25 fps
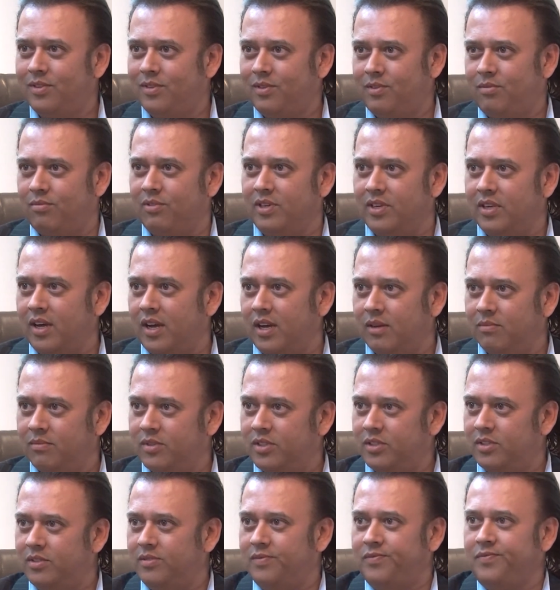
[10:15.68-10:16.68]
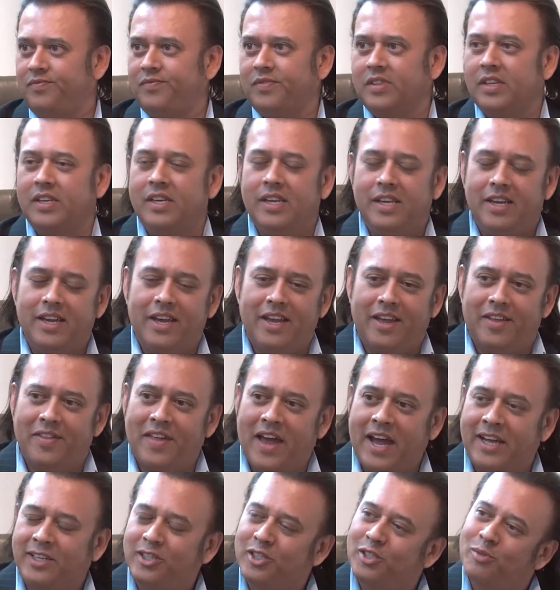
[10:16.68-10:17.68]
Three times. And
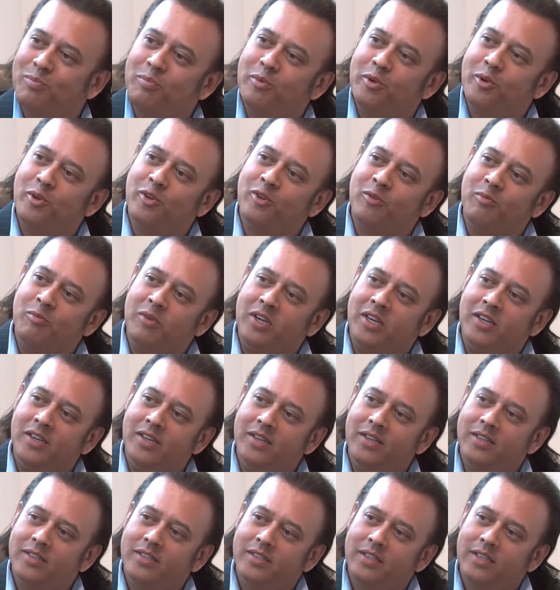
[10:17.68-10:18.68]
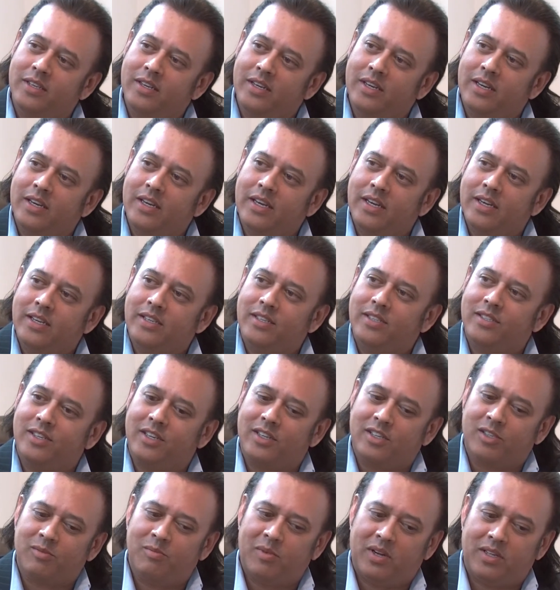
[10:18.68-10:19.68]
that spooked me.
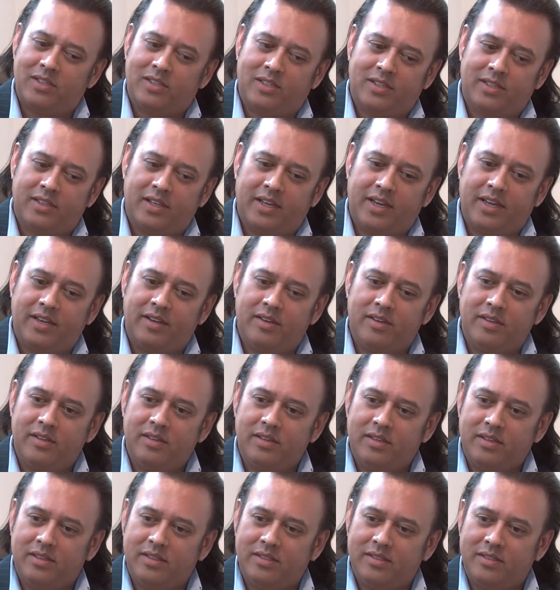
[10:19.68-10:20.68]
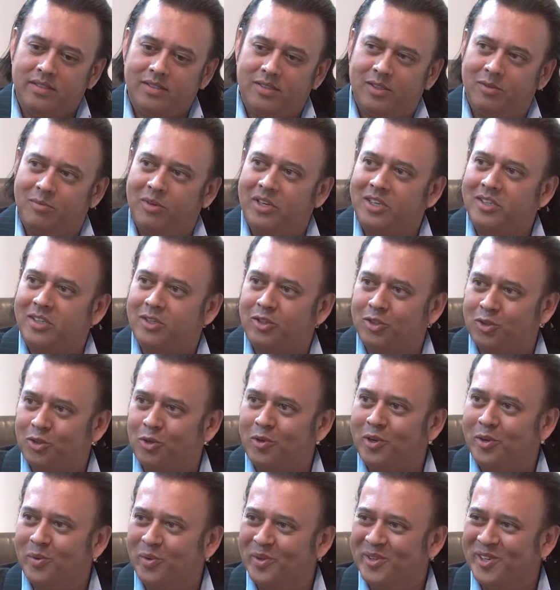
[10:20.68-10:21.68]
Six months later, to make the
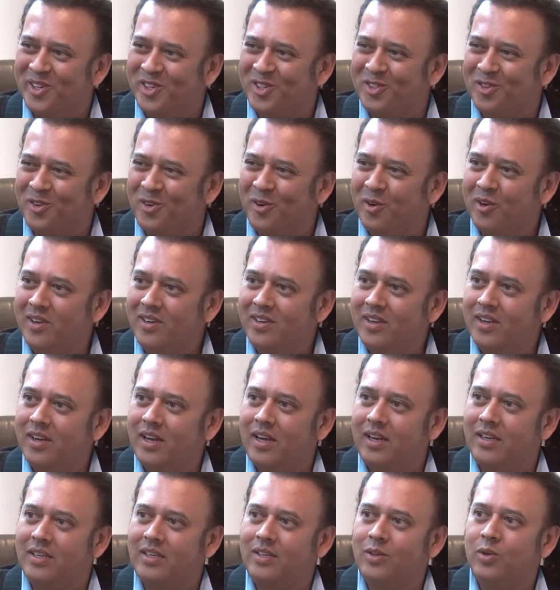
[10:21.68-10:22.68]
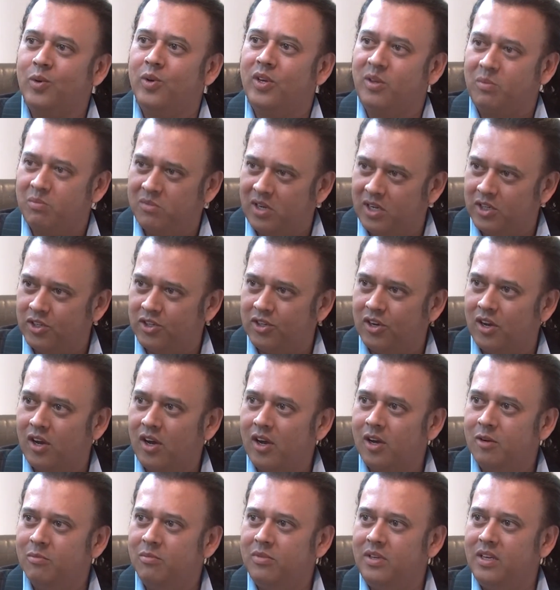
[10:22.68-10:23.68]
story really short, I quit my
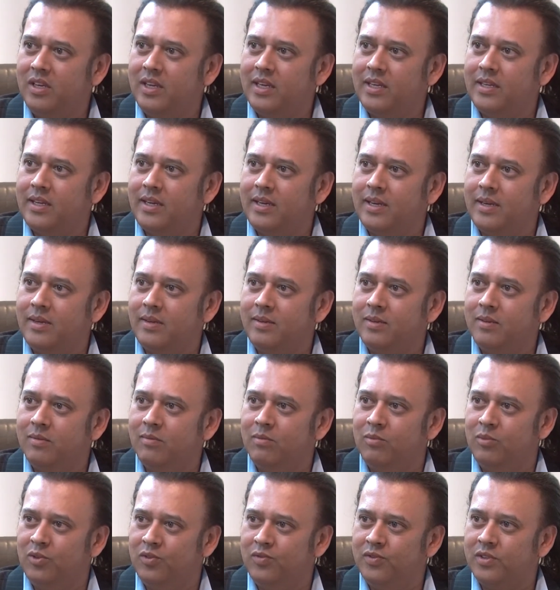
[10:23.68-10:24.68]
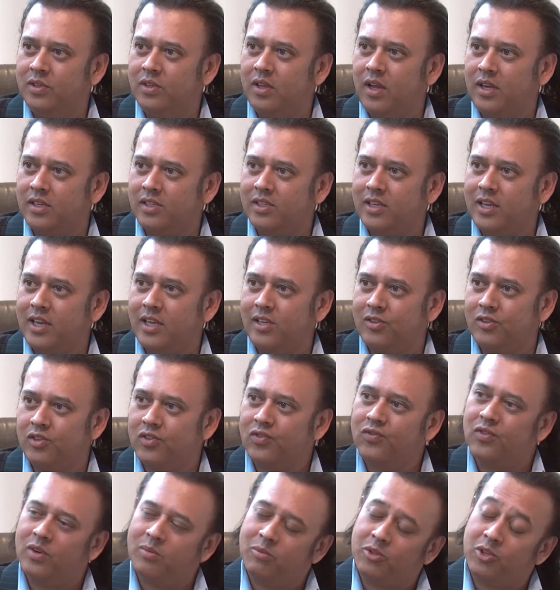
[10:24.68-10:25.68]
job and I moved to Los Angeles
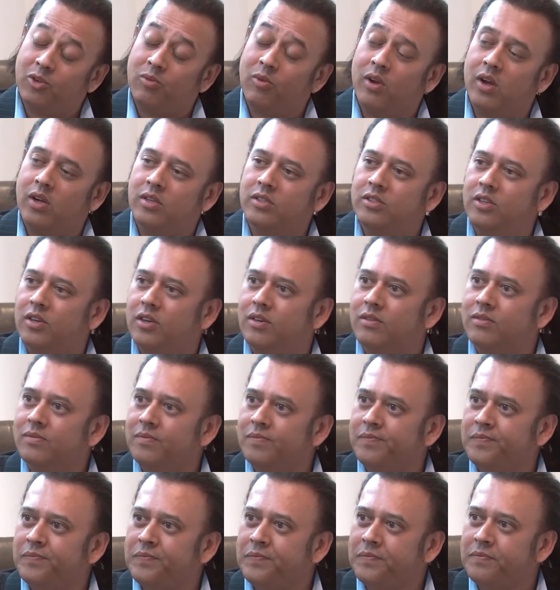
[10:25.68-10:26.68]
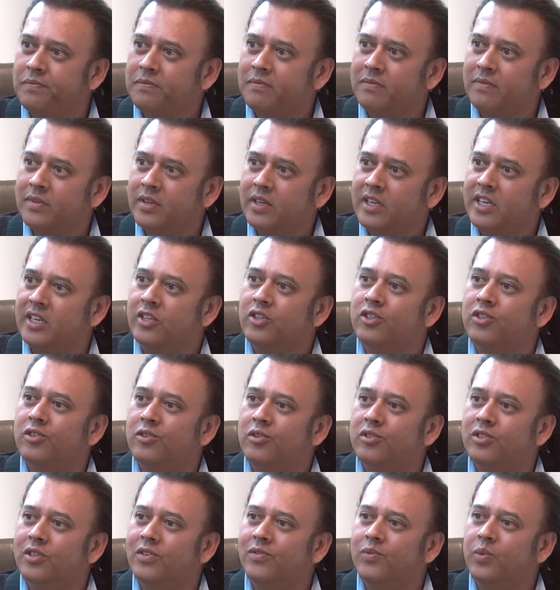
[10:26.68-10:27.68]
from Toronto in
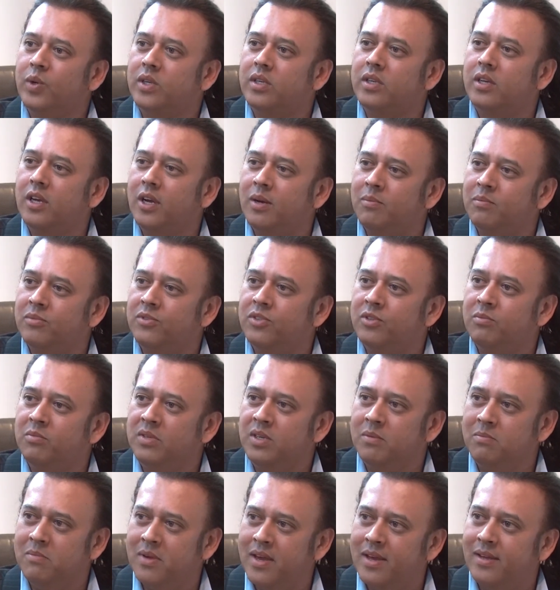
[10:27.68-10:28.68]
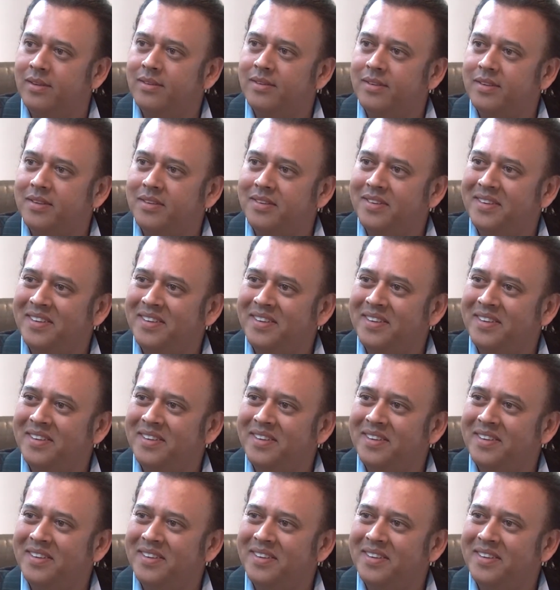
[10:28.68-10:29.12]
search of what come to me meant.